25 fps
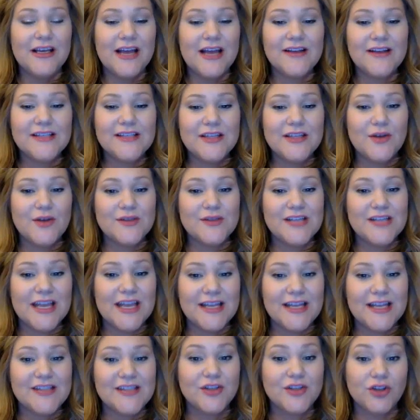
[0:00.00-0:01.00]
see those
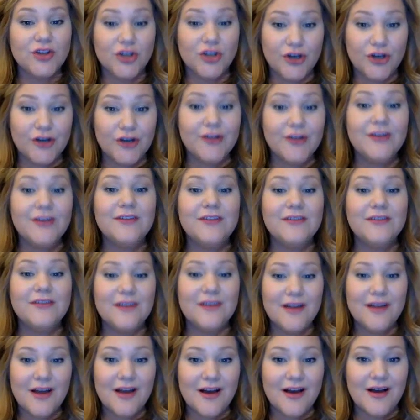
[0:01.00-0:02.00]
kids learn
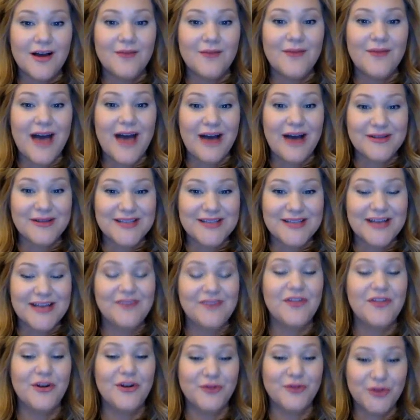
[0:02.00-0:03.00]
outside
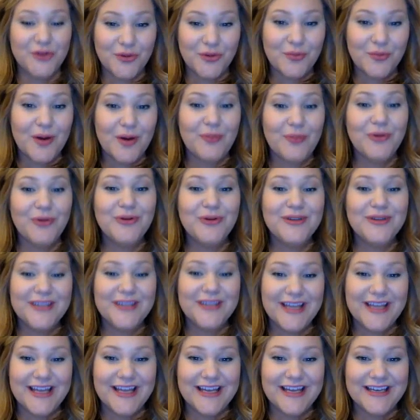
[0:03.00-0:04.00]
of their little bubble.
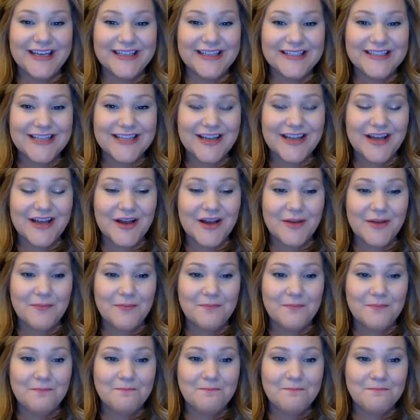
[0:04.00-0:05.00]
And
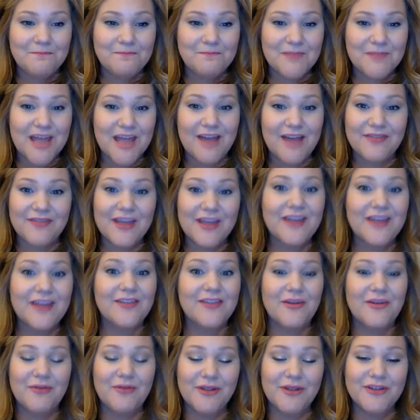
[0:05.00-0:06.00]
yeah,
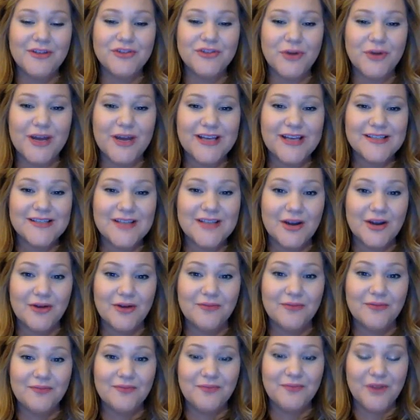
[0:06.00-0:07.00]
they really enjoy it.
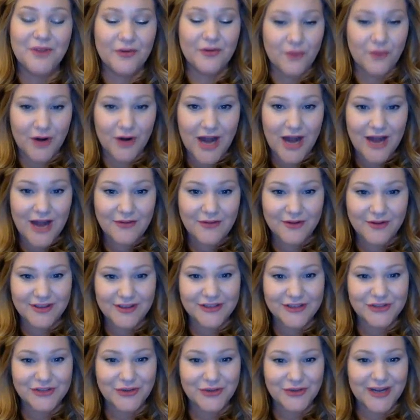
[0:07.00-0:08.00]
So therefore, I really
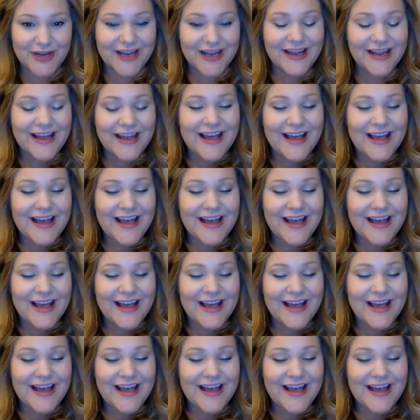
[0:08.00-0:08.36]
enjoy it.